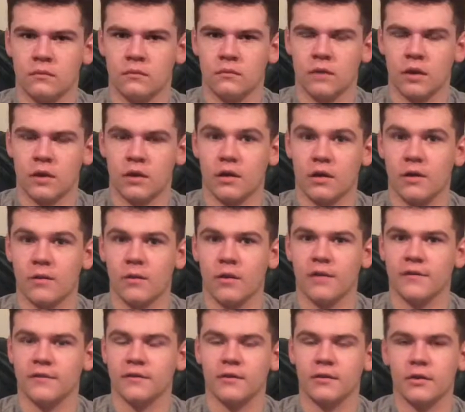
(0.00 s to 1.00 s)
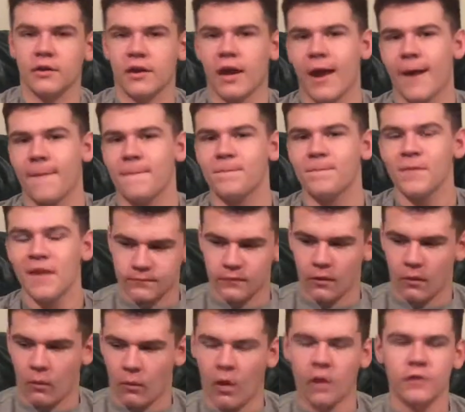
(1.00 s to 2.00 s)
Luckily it wasn't. Okay.
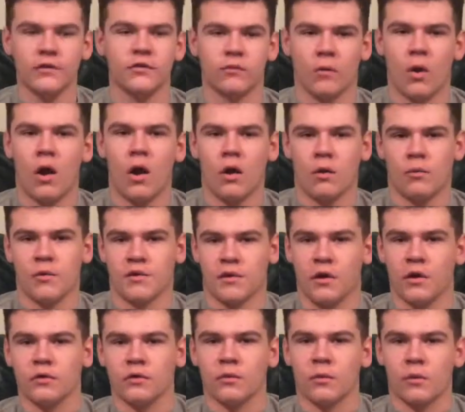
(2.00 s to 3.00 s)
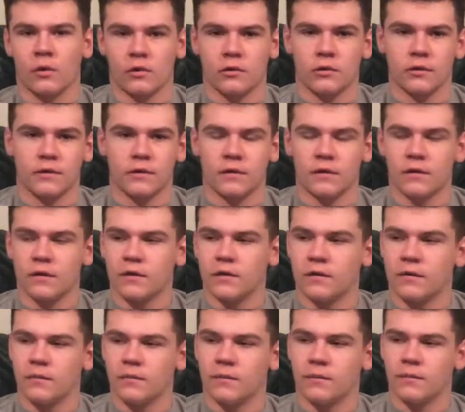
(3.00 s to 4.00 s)
What's wrong with Underworld
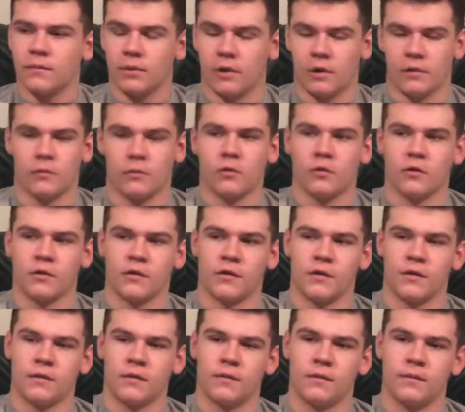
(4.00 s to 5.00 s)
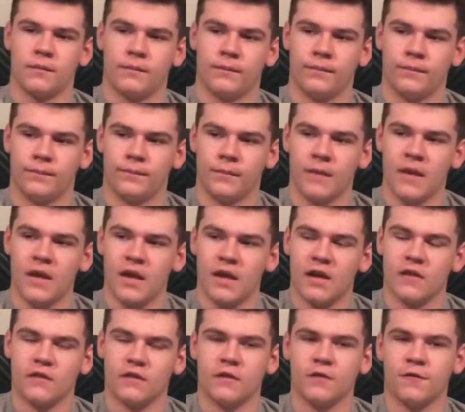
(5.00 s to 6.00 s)
Blood Wars?
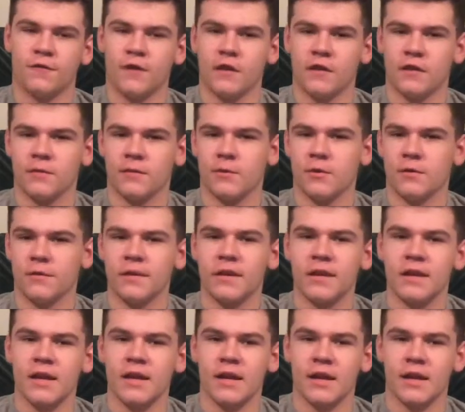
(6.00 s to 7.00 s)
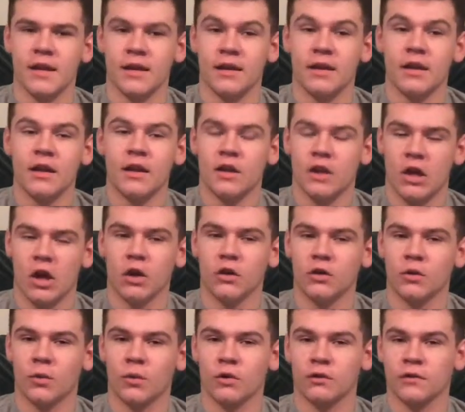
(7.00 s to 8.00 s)
It's the 5th movie in the
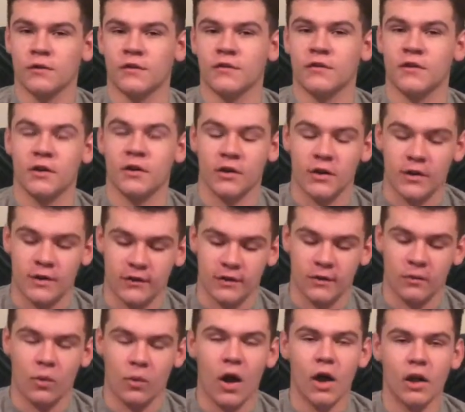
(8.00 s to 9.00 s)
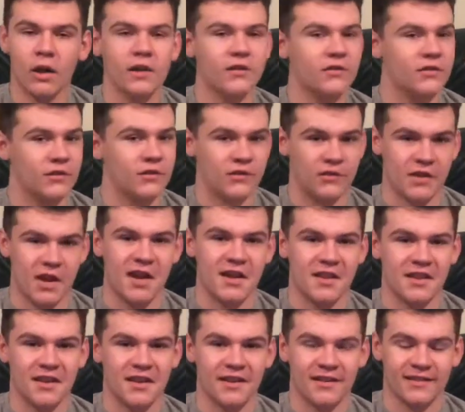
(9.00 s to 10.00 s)
Underworld series, and well, let's just say
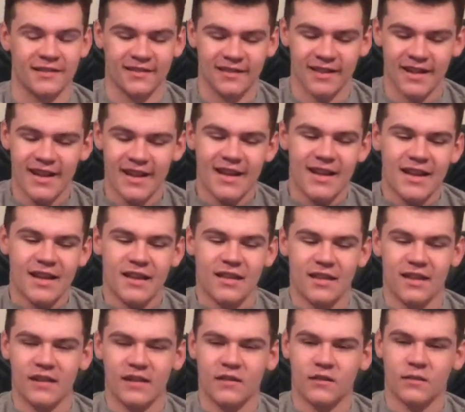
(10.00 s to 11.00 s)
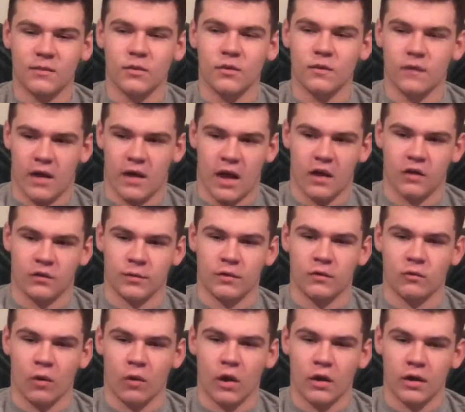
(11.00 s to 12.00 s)
this. This movie has
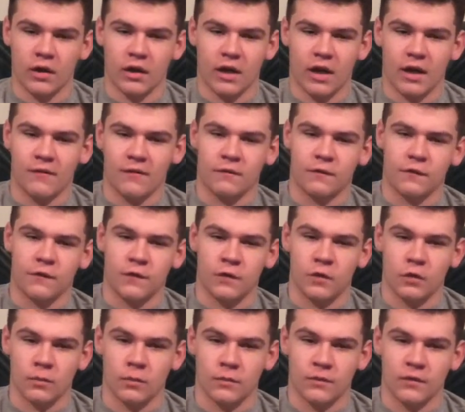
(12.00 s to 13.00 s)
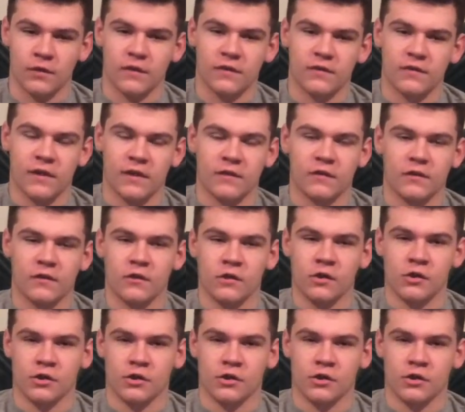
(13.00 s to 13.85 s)
been running on fumes since the